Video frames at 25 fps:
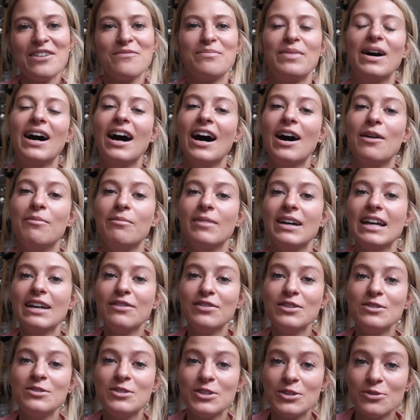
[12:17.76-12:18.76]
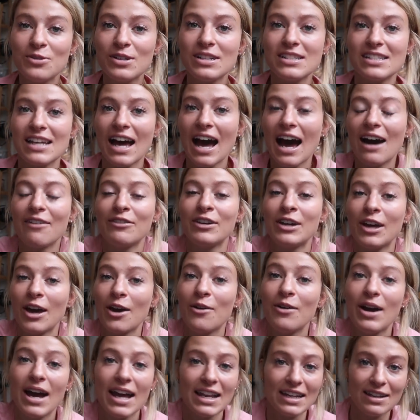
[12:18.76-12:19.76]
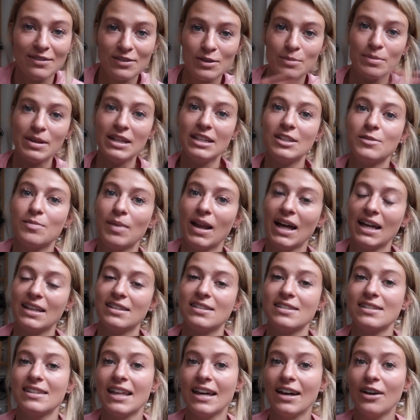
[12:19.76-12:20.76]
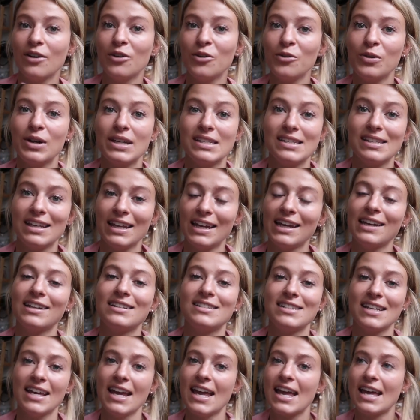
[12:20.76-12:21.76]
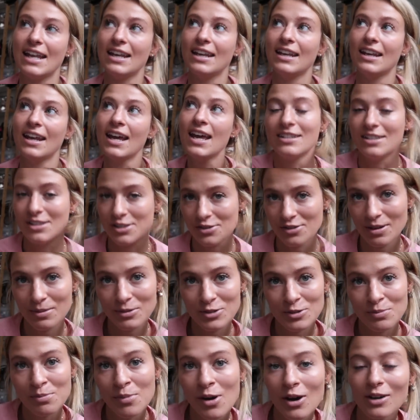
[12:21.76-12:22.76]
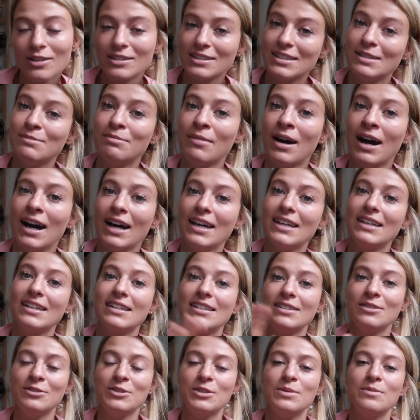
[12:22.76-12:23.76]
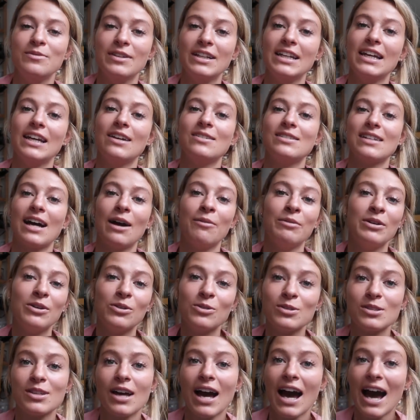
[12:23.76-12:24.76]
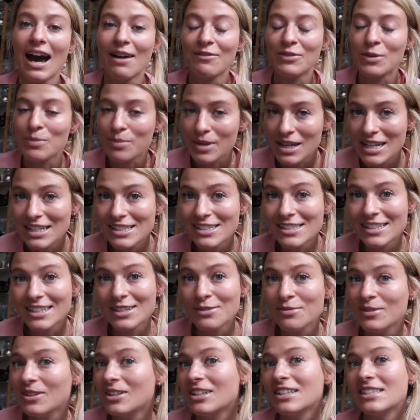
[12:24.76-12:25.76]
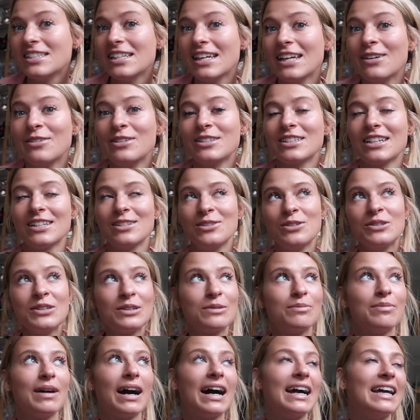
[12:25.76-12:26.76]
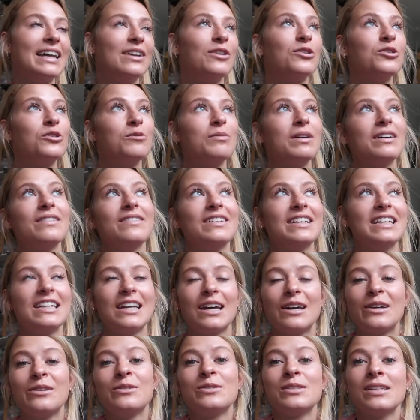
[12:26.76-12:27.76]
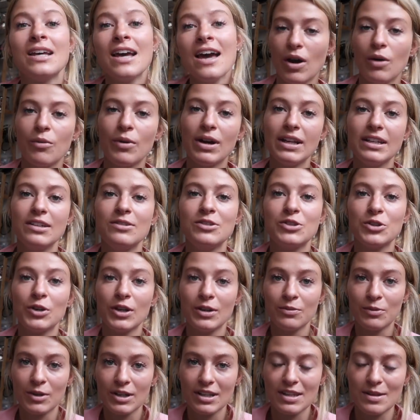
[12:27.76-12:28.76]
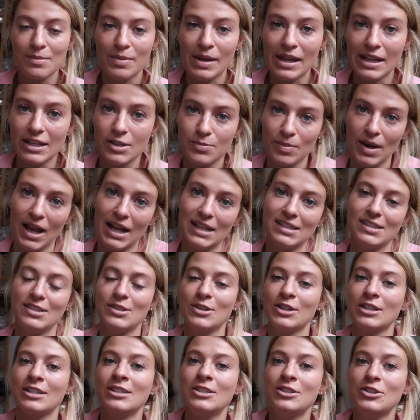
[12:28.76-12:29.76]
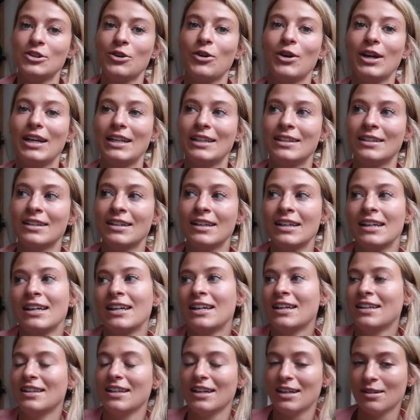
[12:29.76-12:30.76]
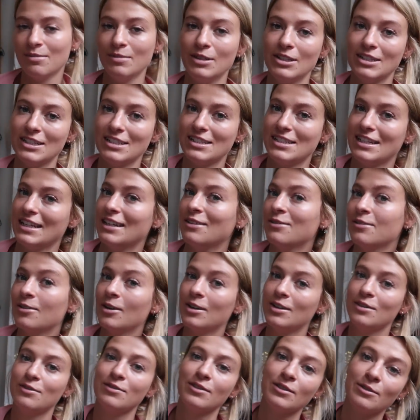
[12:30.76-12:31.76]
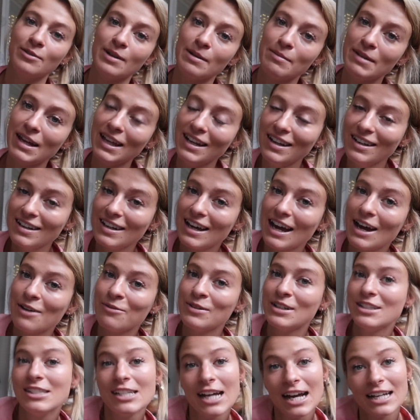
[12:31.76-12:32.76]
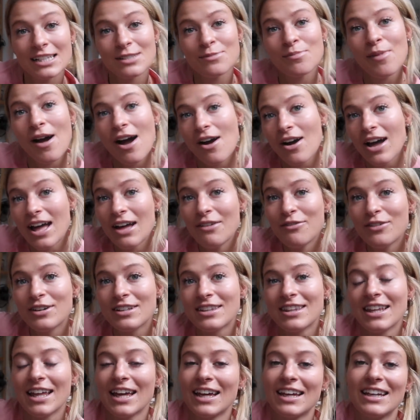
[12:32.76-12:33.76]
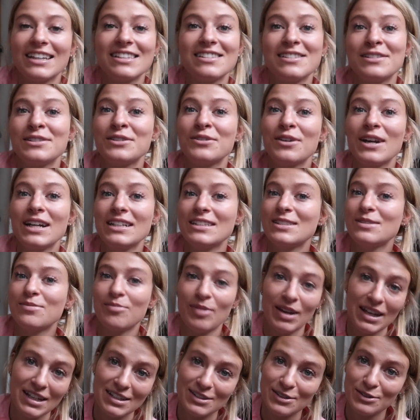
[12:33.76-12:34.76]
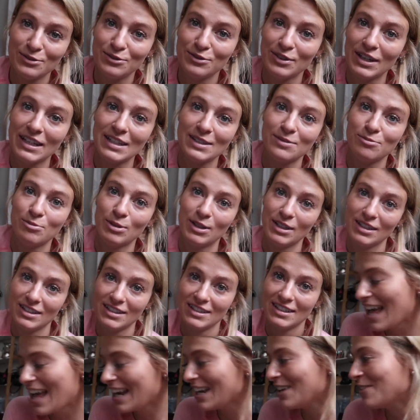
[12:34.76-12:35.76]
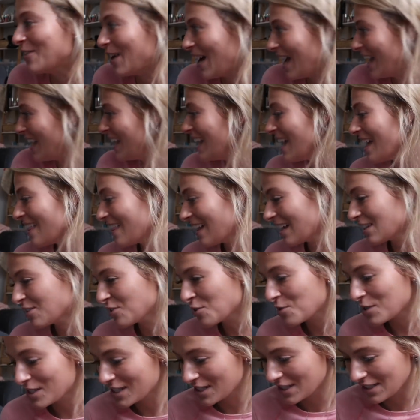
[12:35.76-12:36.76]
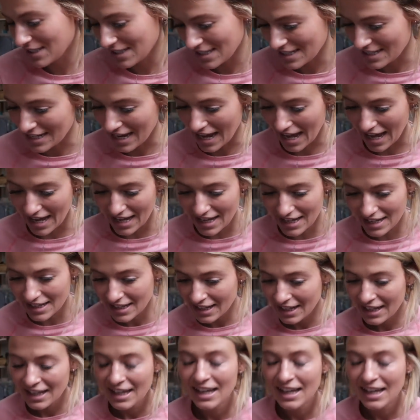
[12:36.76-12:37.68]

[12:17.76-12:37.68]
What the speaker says: But if you do want to have a go at any of the Peach Plans, they are always linked in the description box in my YouTube videos, and we also have the Peachy community, which I talk about in all my videos, where when you join one of the Peach Plans, you can join the community of wonderful women and we chat about everything. It's the greatest place on Facebook. Anyway, that's what we're doing today.